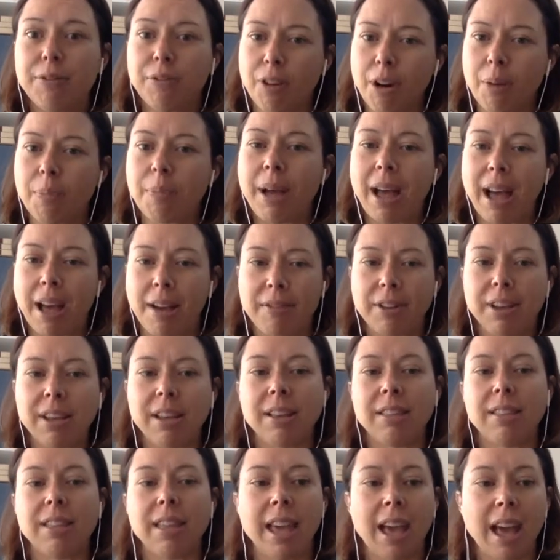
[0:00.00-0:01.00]
from
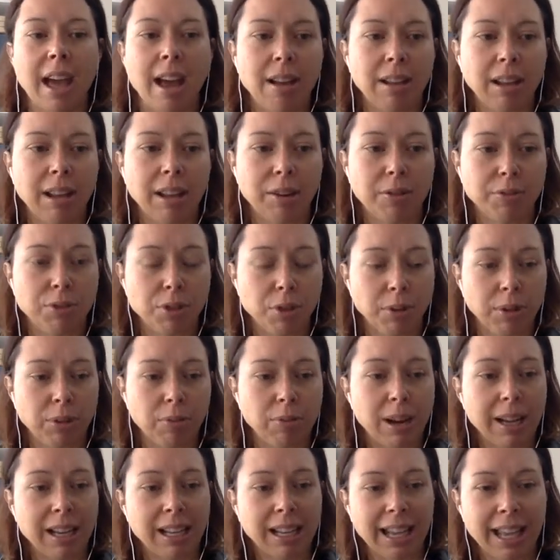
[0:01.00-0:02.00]
having the outlet of doing
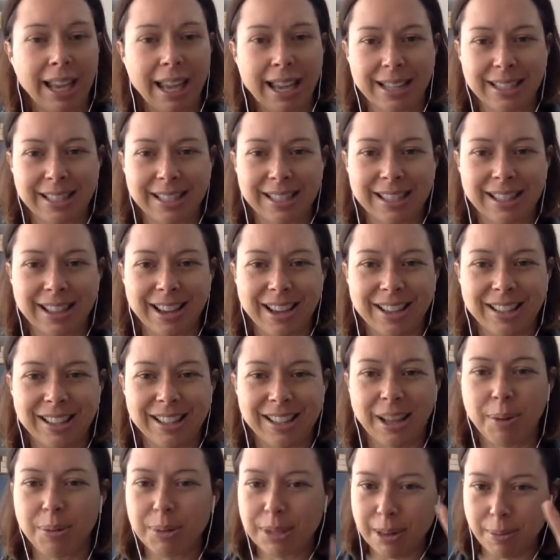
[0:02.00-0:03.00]
regular exercise. So
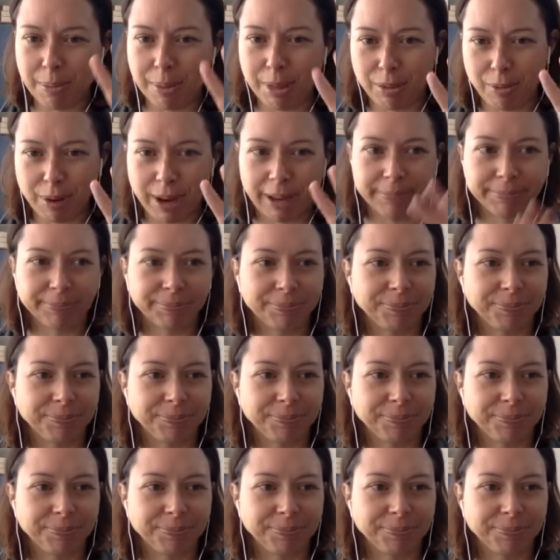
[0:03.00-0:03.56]
that was number three.